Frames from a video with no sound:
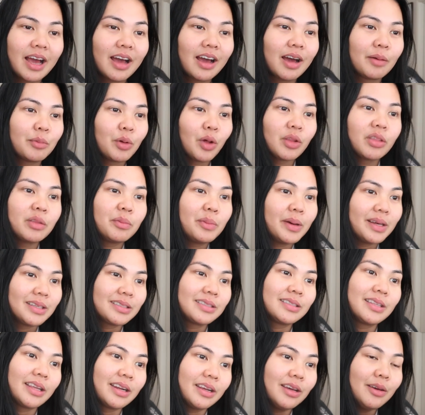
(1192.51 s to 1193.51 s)
I'm not the
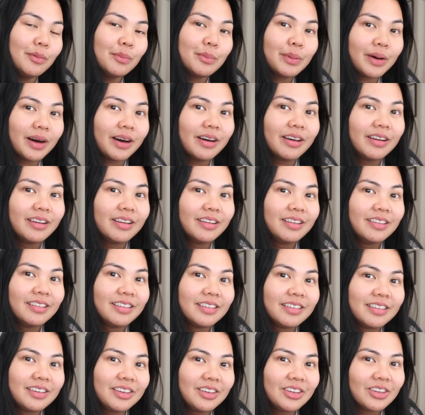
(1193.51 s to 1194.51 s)
best at it, but
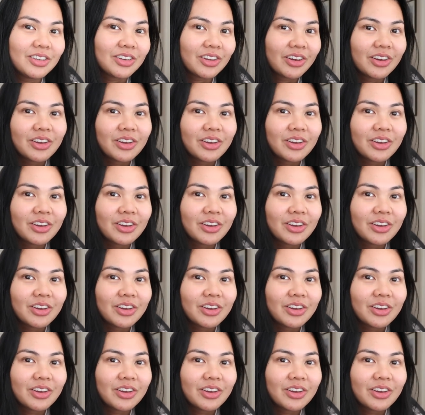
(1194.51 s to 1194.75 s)
you know,